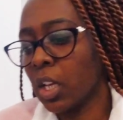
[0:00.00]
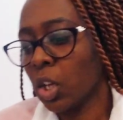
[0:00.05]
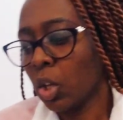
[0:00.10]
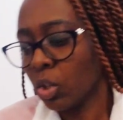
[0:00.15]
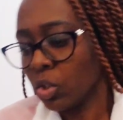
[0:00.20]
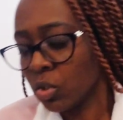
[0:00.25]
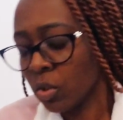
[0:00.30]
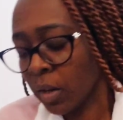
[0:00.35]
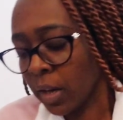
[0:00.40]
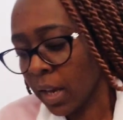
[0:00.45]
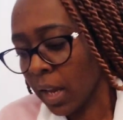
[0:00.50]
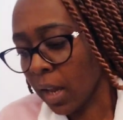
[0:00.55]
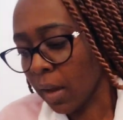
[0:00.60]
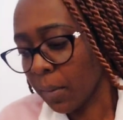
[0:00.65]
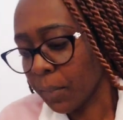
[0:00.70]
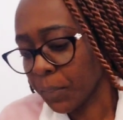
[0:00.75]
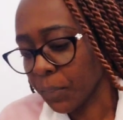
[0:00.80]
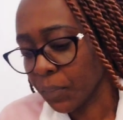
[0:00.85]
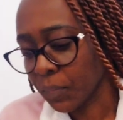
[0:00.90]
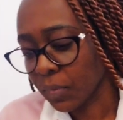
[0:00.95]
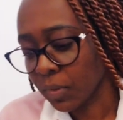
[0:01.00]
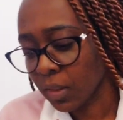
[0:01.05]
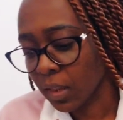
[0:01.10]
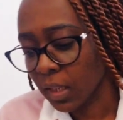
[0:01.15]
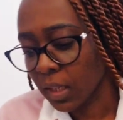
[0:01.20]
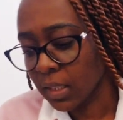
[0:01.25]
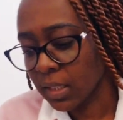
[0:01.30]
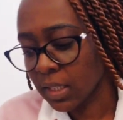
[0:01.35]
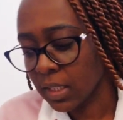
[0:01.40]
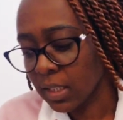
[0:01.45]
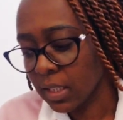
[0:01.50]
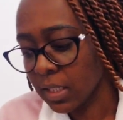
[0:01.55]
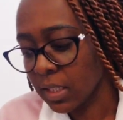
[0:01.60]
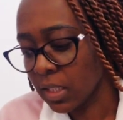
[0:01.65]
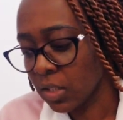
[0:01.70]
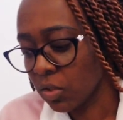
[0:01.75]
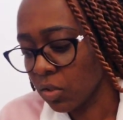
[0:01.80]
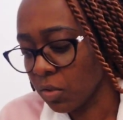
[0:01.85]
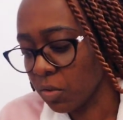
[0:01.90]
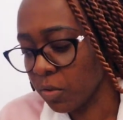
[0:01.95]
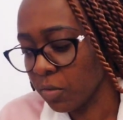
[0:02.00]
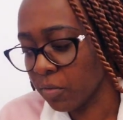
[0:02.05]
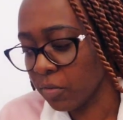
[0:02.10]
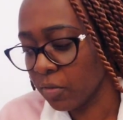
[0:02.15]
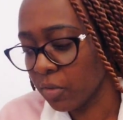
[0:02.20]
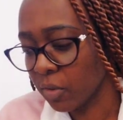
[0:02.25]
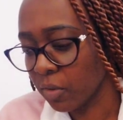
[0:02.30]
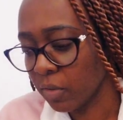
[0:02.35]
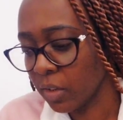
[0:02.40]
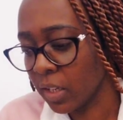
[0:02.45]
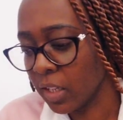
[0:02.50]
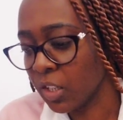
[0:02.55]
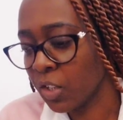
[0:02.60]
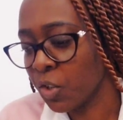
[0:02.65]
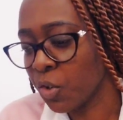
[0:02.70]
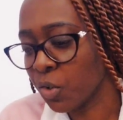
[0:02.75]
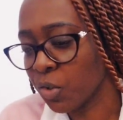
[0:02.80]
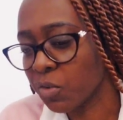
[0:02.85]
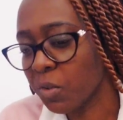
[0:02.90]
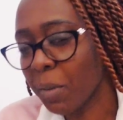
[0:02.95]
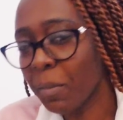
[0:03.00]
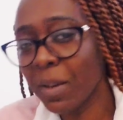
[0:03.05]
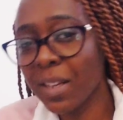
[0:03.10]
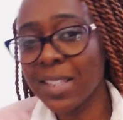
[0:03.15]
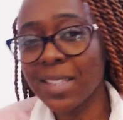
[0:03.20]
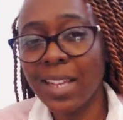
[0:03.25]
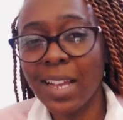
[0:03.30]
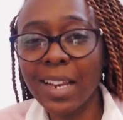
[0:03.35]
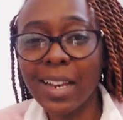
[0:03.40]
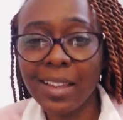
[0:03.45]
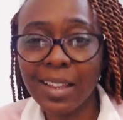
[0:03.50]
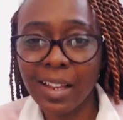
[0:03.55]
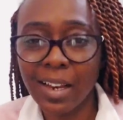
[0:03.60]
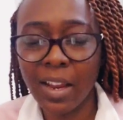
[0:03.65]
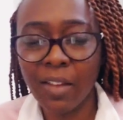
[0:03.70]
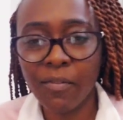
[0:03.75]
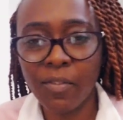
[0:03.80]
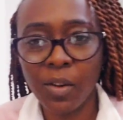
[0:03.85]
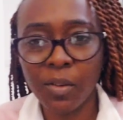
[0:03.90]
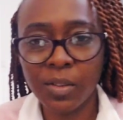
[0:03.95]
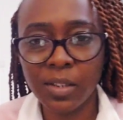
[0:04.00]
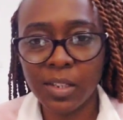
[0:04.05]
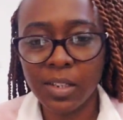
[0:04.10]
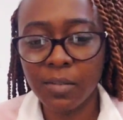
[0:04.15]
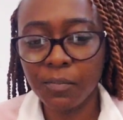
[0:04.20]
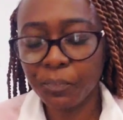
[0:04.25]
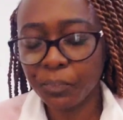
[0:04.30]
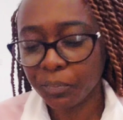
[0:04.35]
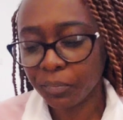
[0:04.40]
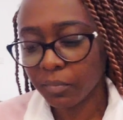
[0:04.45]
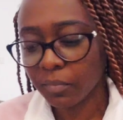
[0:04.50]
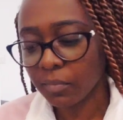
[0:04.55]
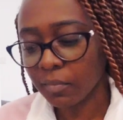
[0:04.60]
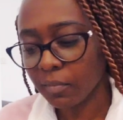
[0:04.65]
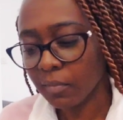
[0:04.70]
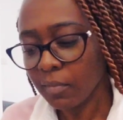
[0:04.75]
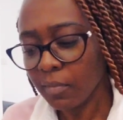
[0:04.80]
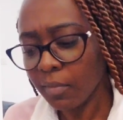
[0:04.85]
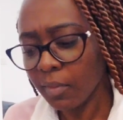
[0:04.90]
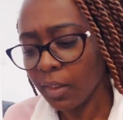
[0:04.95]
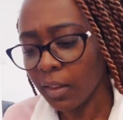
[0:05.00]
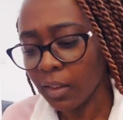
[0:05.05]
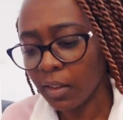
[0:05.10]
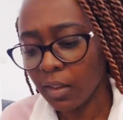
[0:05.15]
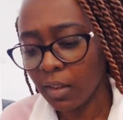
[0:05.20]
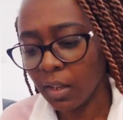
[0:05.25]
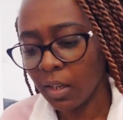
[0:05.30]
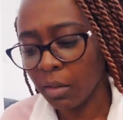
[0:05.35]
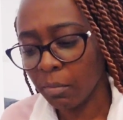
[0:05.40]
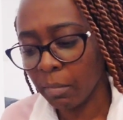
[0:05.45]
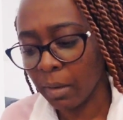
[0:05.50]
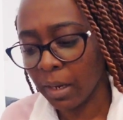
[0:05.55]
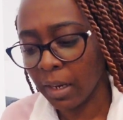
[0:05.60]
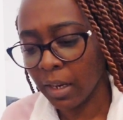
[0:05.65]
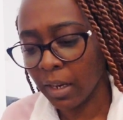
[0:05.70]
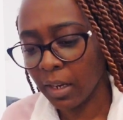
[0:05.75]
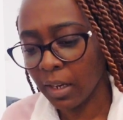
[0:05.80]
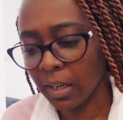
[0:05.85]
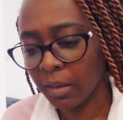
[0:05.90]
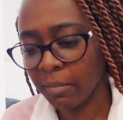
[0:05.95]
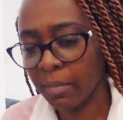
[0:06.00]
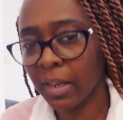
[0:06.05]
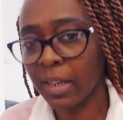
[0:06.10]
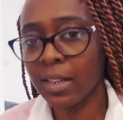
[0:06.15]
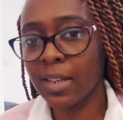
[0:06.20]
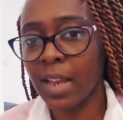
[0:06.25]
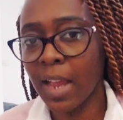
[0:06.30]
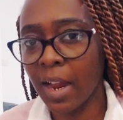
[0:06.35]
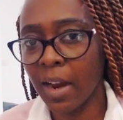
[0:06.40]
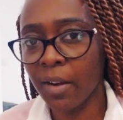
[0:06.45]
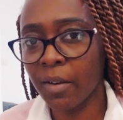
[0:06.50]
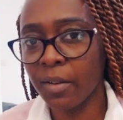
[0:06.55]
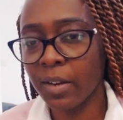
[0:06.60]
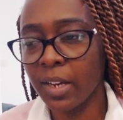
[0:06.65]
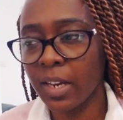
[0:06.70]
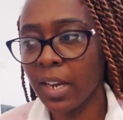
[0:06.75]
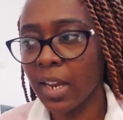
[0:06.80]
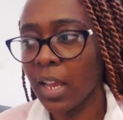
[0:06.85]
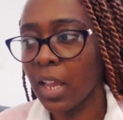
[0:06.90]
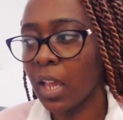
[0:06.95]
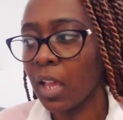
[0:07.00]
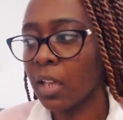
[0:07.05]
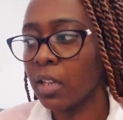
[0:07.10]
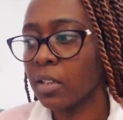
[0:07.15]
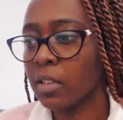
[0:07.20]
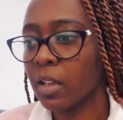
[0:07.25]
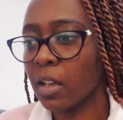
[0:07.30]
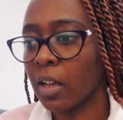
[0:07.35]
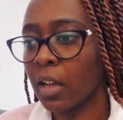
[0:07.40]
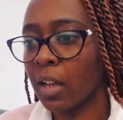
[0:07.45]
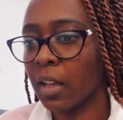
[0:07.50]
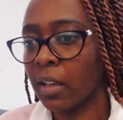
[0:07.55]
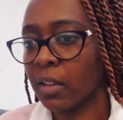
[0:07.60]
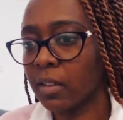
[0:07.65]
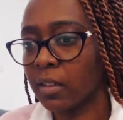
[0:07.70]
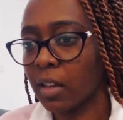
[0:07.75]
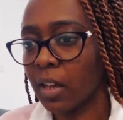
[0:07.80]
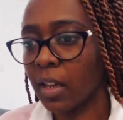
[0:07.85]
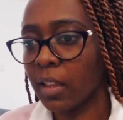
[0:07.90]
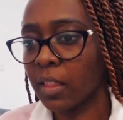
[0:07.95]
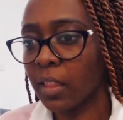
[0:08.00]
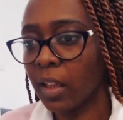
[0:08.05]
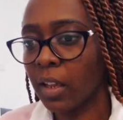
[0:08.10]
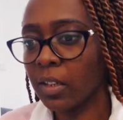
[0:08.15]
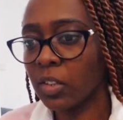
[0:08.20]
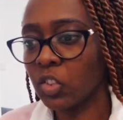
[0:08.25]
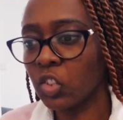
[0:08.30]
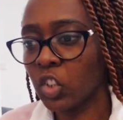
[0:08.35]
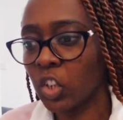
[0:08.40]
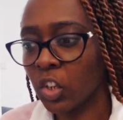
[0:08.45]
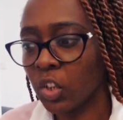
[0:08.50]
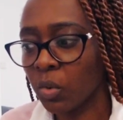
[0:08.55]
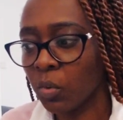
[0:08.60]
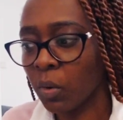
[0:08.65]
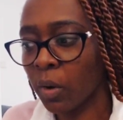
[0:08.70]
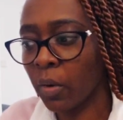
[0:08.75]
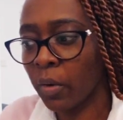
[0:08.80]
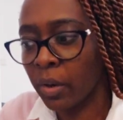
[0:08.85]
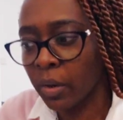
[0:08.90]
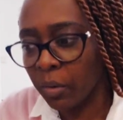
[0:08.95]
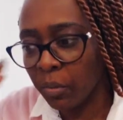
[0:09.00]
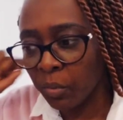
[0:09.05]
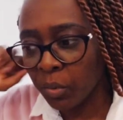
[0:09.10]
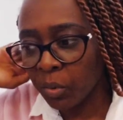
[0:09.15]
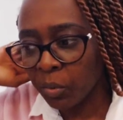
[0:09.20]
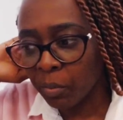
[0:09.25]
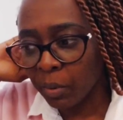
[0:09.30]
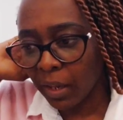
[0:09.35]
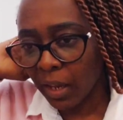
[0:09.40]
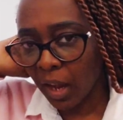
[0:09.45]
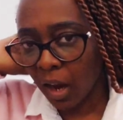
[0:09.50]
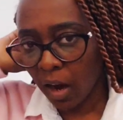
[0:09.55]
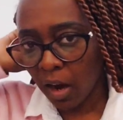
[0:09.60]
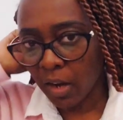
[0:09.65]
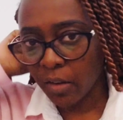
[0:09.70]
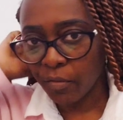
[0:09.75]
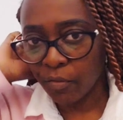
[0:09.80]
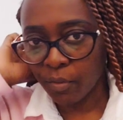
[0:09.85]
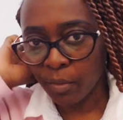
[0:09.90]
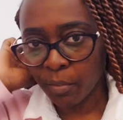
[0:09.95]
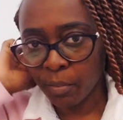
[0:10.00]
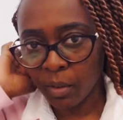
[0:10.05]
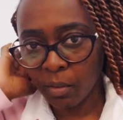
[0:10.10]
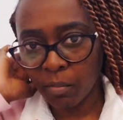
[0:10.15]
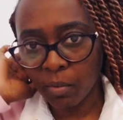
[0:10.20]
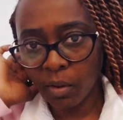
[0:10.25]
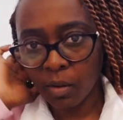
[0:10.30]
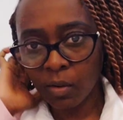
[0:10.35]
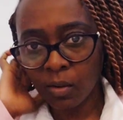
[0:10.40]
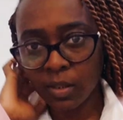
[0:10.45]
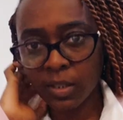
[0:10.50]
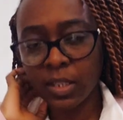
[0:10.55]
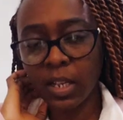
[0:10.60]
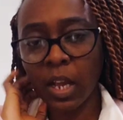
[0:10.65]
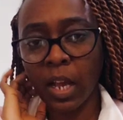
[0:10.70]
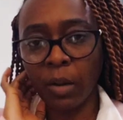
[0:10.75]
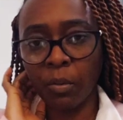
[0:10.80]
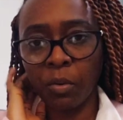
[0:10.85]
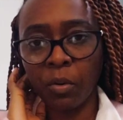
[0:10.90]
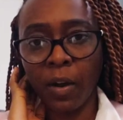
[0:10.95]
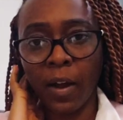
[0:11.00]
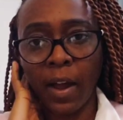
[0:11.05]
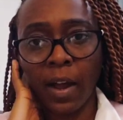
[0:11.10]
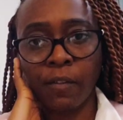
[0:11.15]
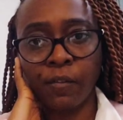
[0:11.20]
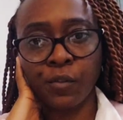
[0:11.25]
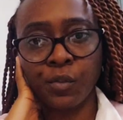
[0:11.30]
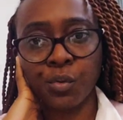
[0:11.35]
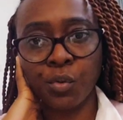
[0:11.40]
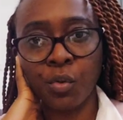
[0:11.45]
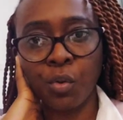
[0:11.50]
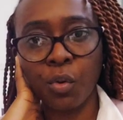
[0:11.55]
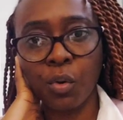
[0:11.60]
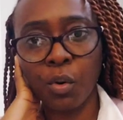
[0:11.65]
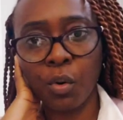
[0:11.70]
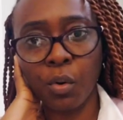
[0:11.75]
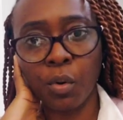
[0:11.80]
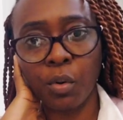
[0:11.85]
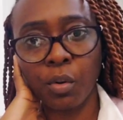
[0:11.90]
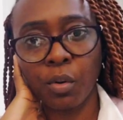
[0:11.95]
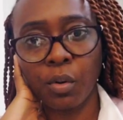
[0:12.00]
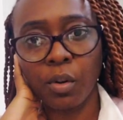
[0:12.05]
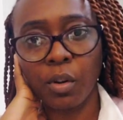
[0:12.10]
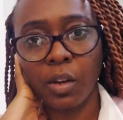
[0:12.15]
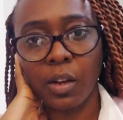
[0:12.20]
So yeah, it's in the season of, of letting go. So I'm excited that I found it in my in my diary. And I think January will be hard for me, because I will have to go